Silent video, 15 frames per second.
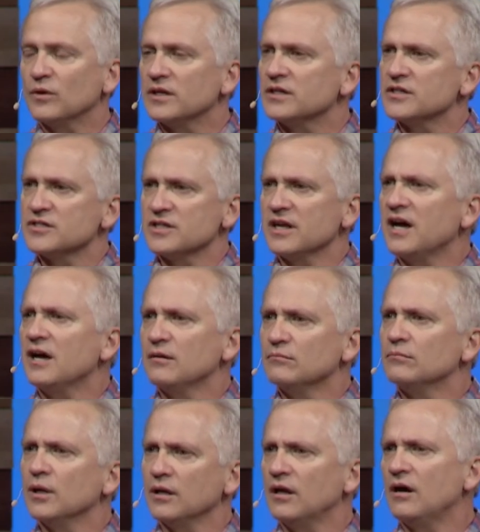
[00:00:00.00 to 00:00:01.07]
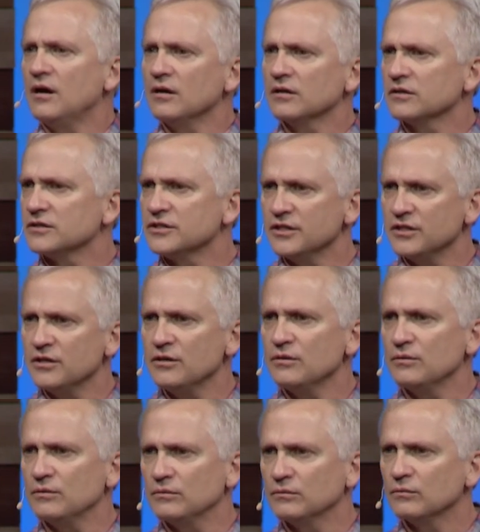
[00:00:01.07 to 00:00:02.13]
what does not belong to you
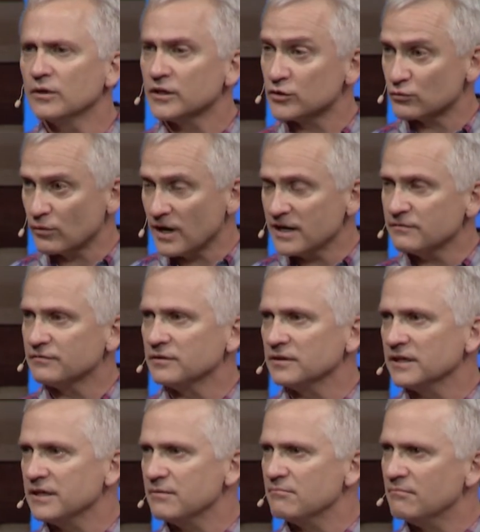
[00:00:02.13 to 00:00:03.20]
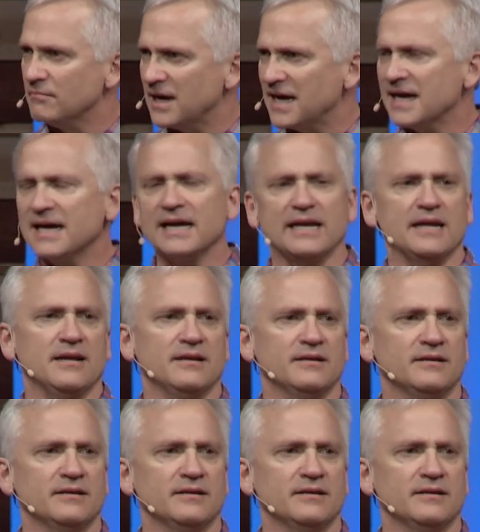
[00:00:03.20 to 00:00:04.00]
what is rightfully mine.